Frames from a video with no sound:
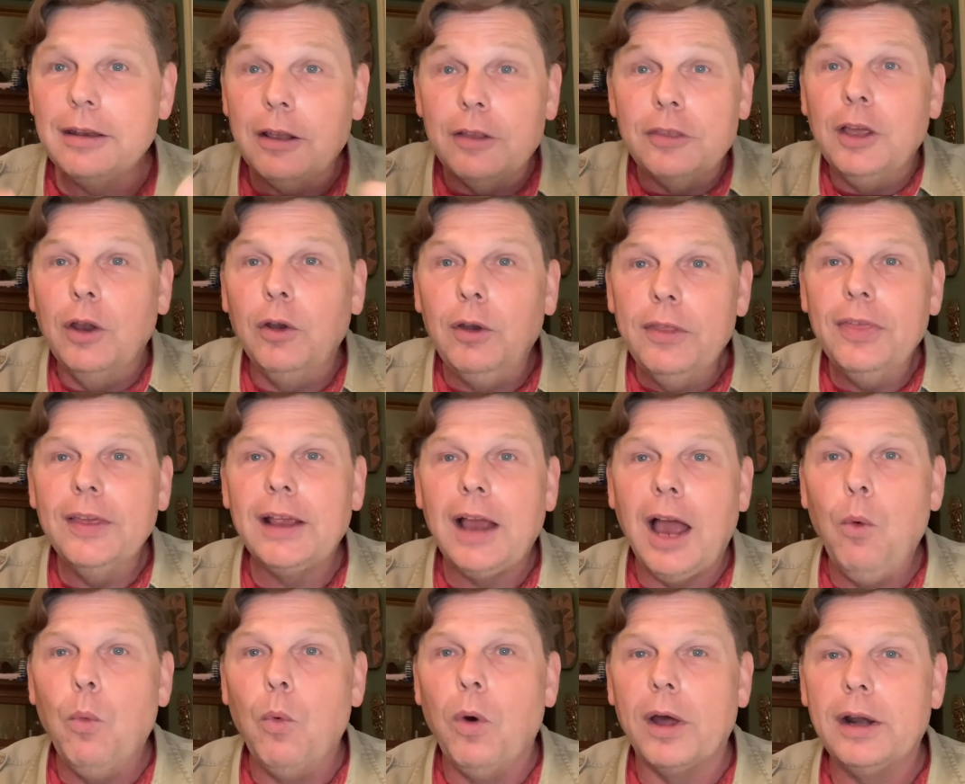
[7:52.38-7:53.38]
The only thing
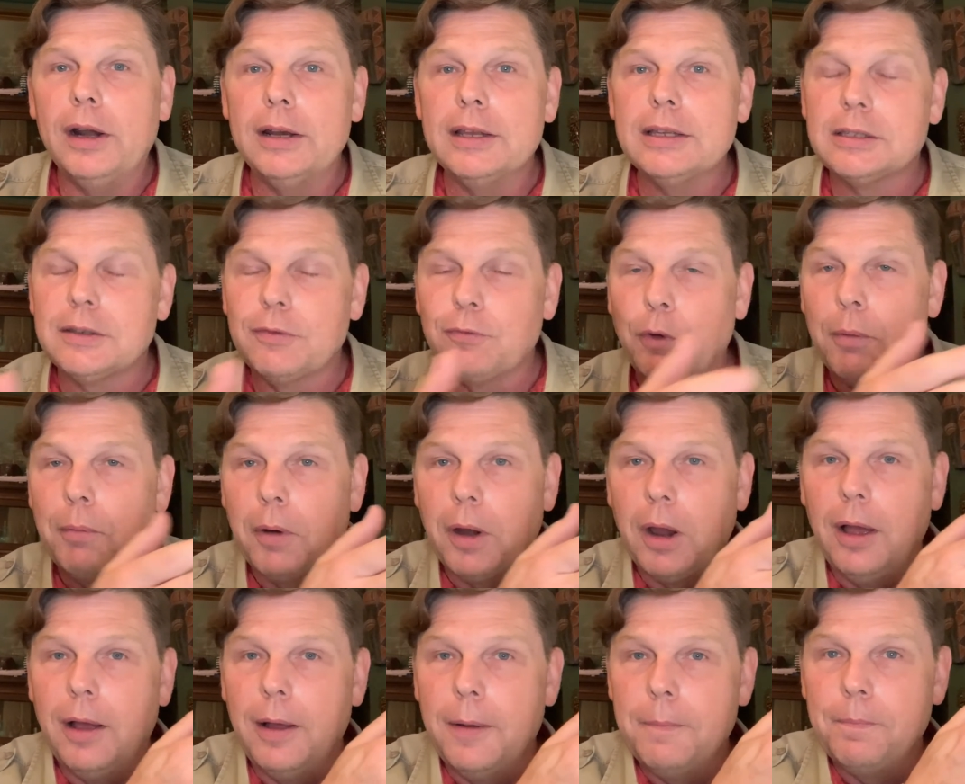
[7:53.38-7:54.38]
I wanted is
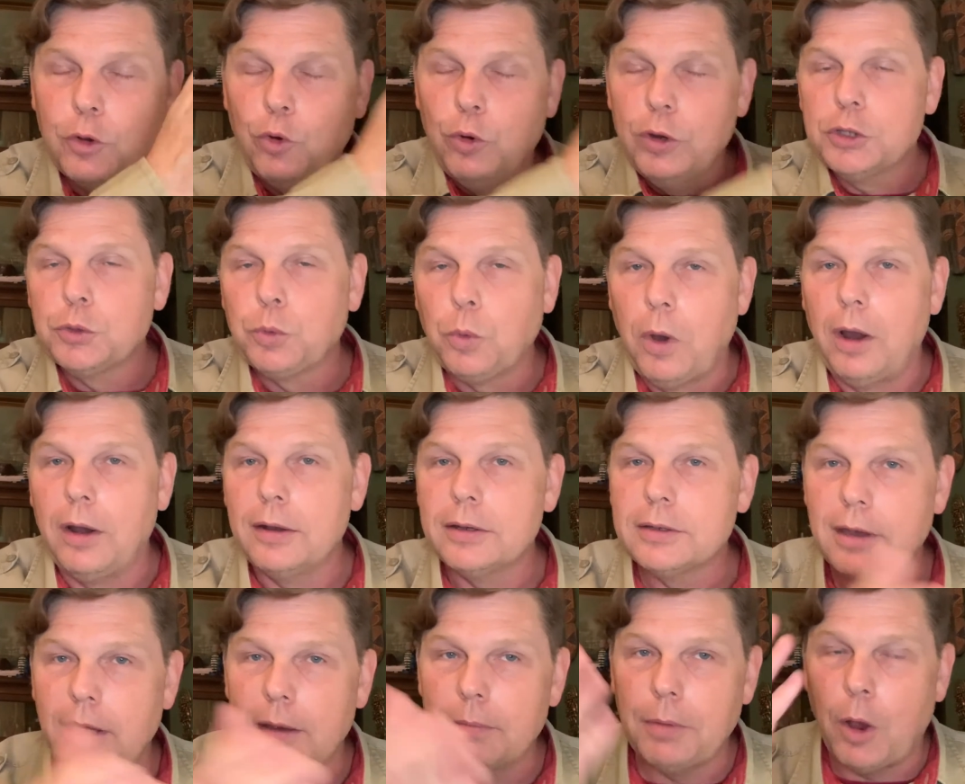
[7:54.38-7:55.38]
from Chris
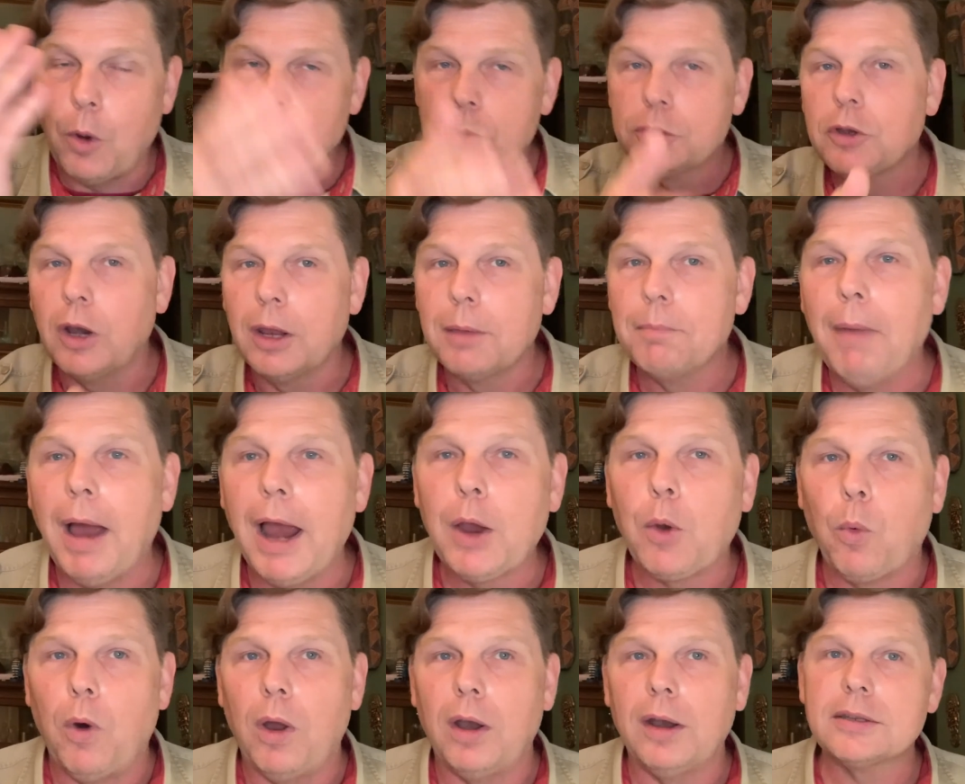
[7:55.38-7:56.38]
Wallace. I always call him
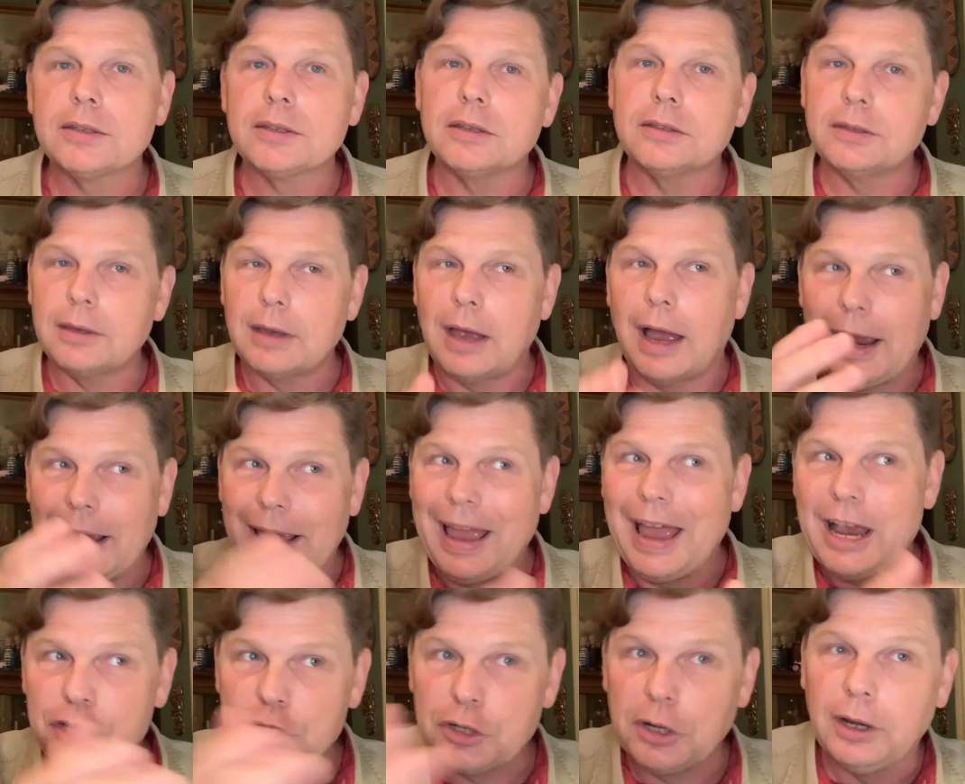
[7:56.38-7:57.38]
Mike Wallace because I
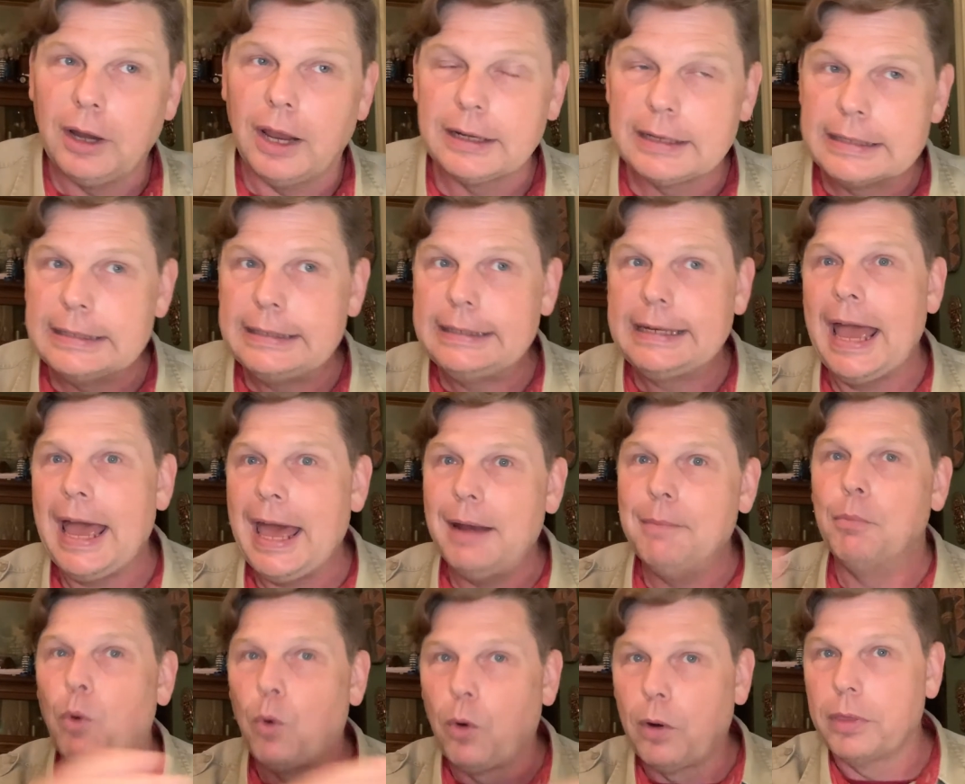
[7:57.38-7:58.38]
actually liked his
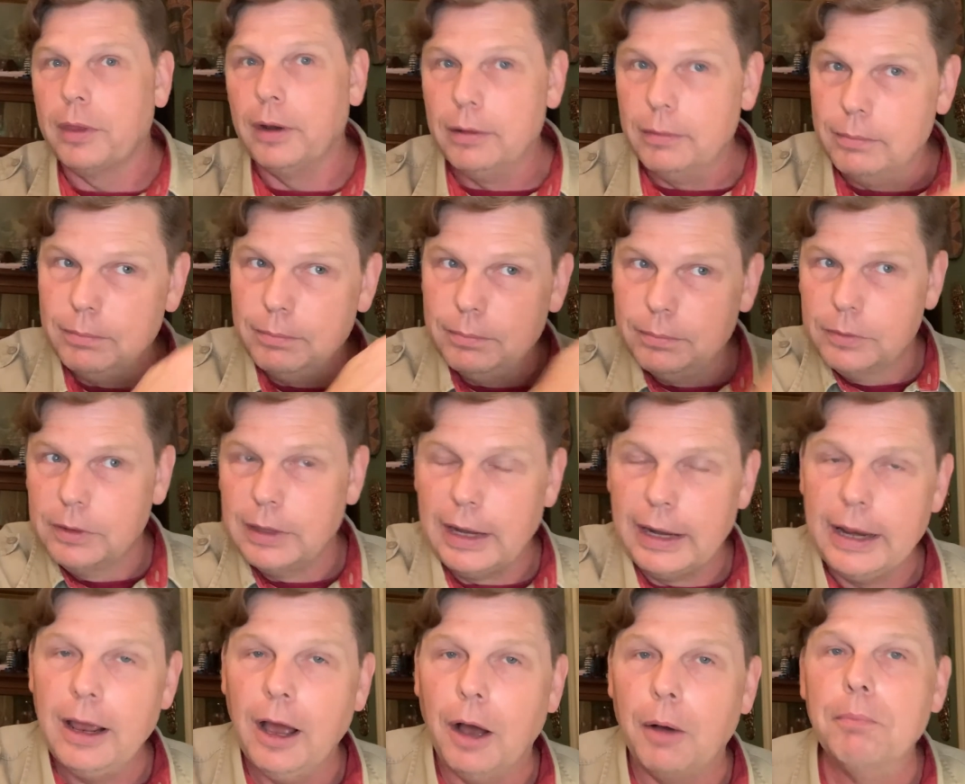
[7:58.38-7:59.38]
dad more than
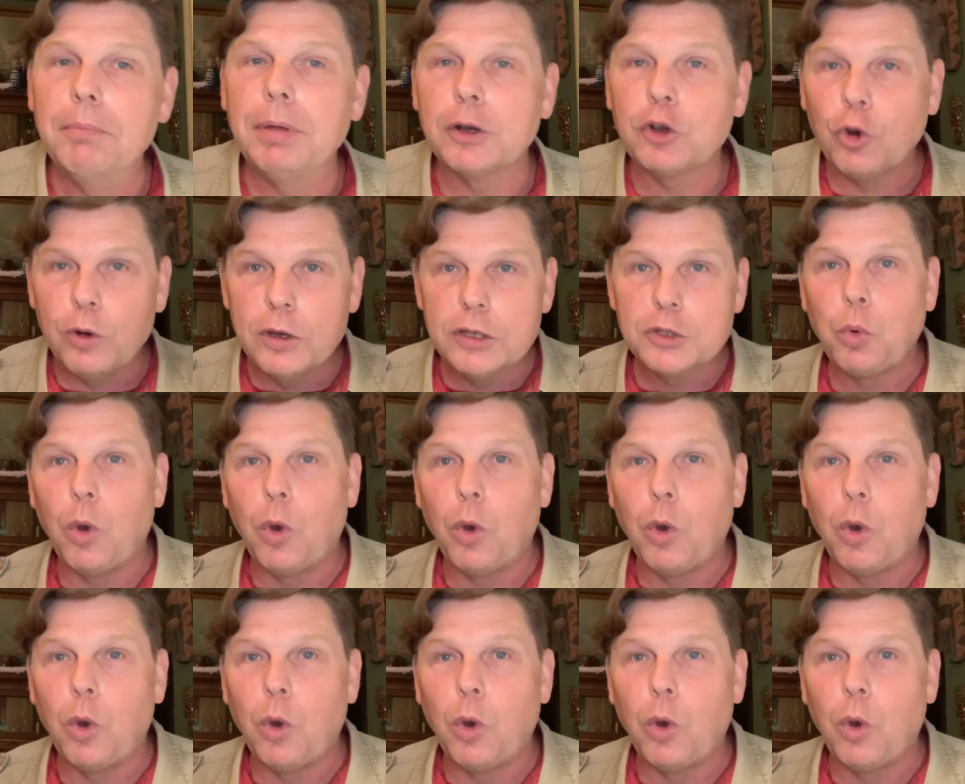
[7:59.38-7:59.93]
him. But Chris